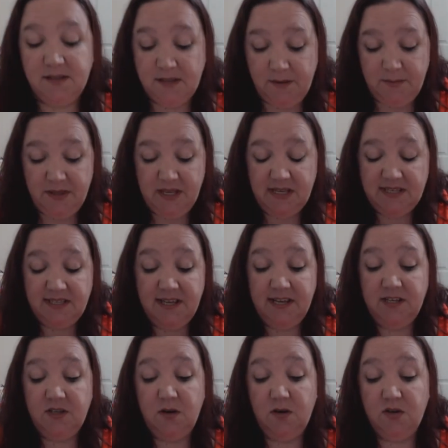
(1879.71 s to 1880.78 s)
Some of these
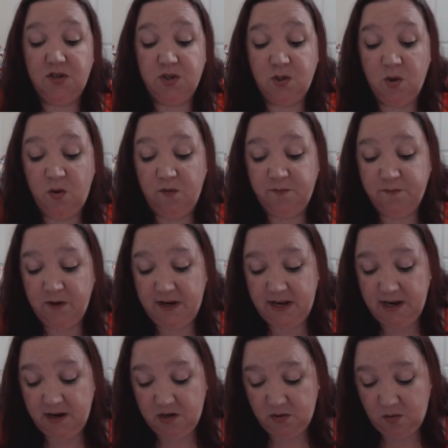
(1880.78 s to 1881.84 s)
things are so
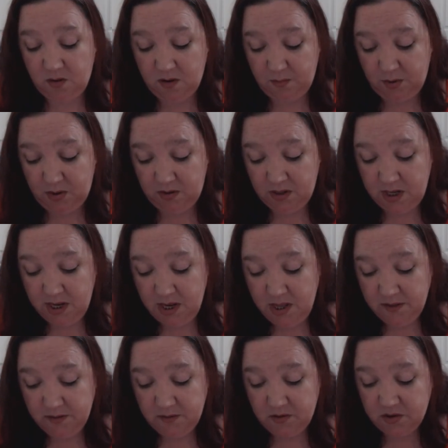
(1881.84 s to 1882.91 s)
freaking adorable.
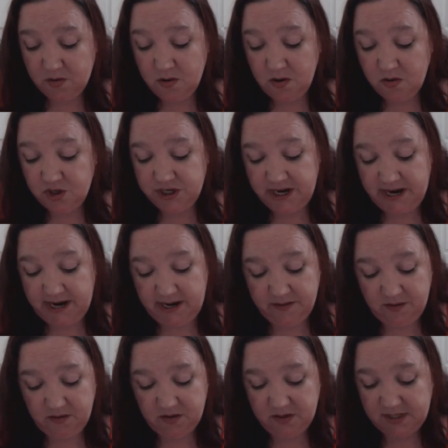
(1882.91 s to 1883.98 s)
There's
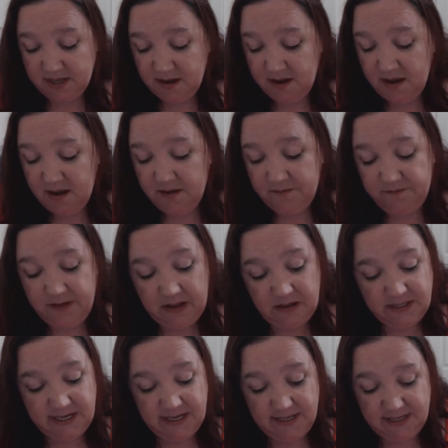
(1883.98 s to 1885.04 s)
crochet, there's
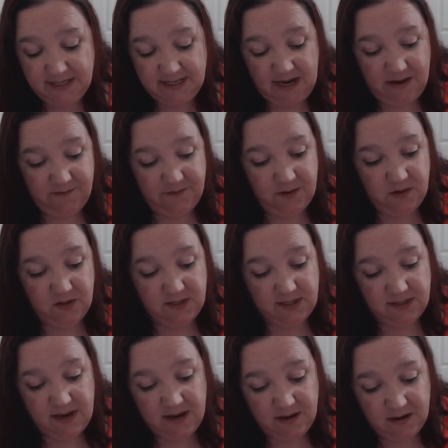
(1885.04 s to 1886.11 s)
felting stuff.
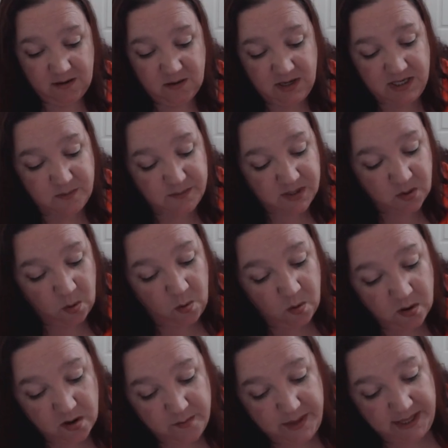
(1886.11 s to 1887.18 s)
There's Christmas
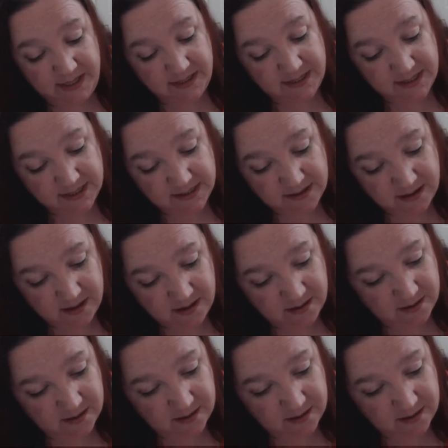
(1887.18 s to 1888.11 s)
ornaments.